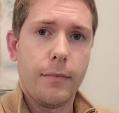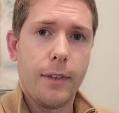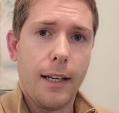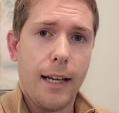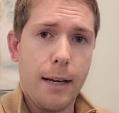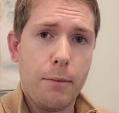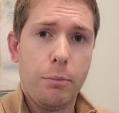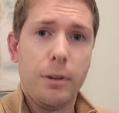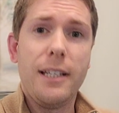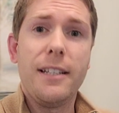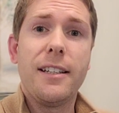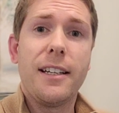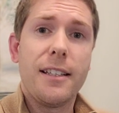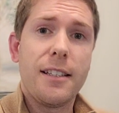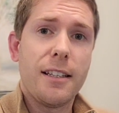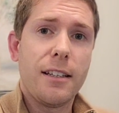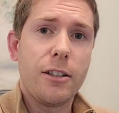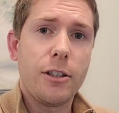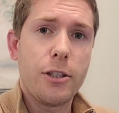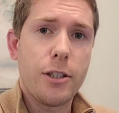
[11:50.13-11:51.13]
And please
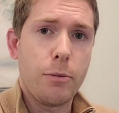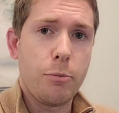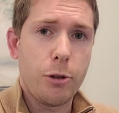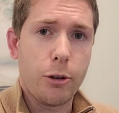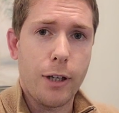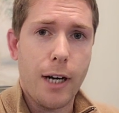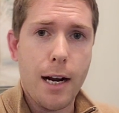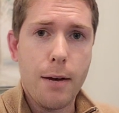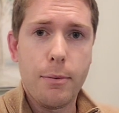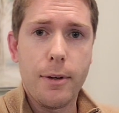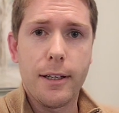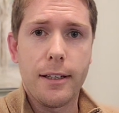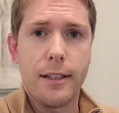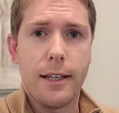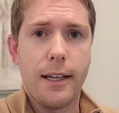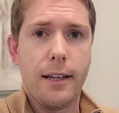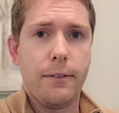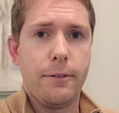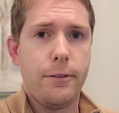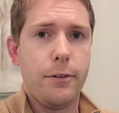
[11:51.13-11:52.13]
consider subscribing
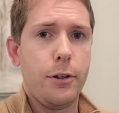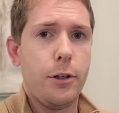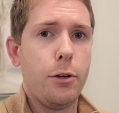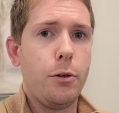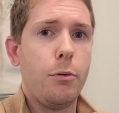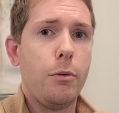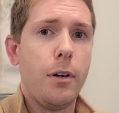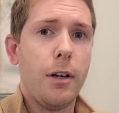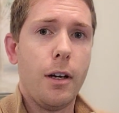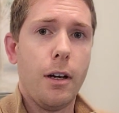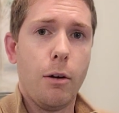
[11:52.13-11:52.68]
if you